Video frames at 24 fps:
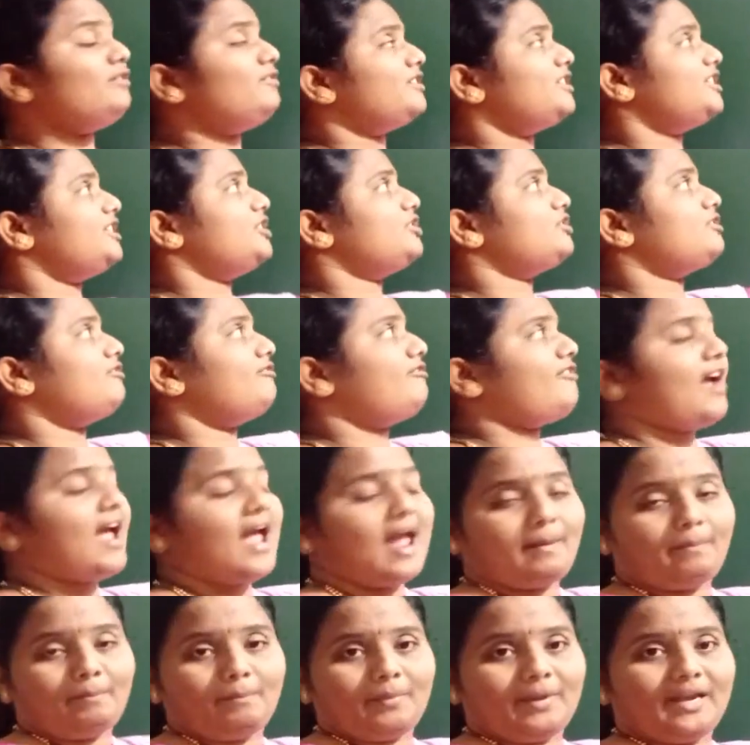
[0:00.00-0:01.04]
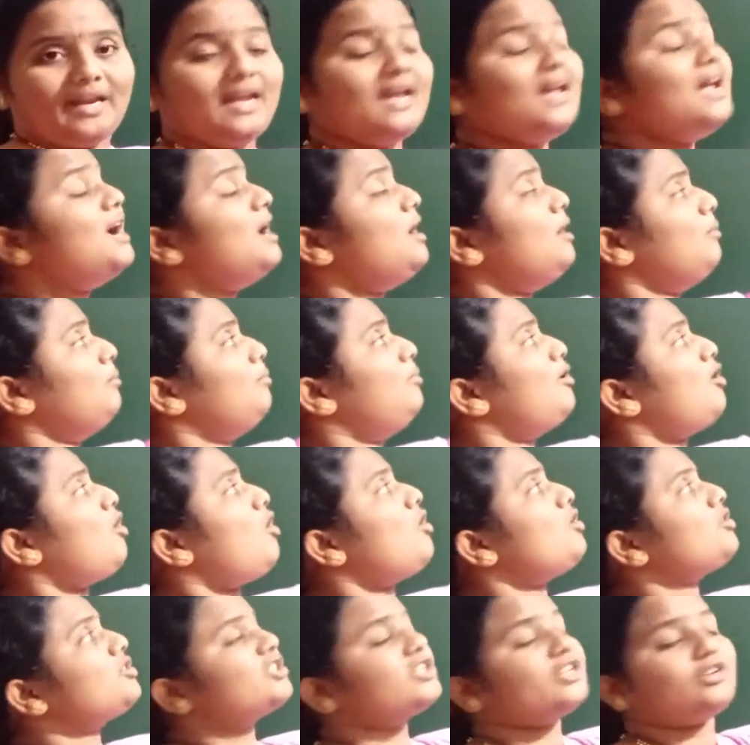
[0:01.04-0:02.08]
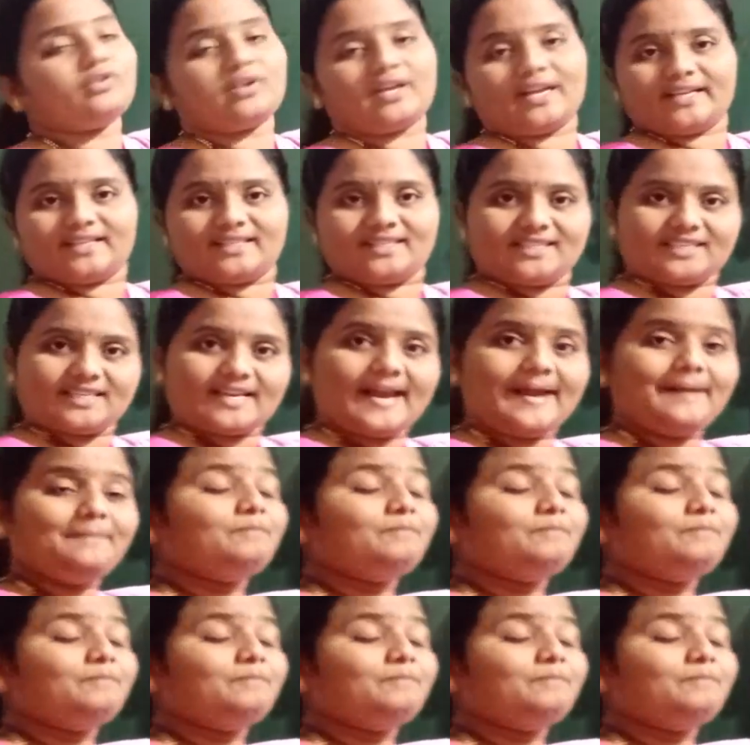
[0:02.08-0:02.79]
which is of a empty blocks, you can say,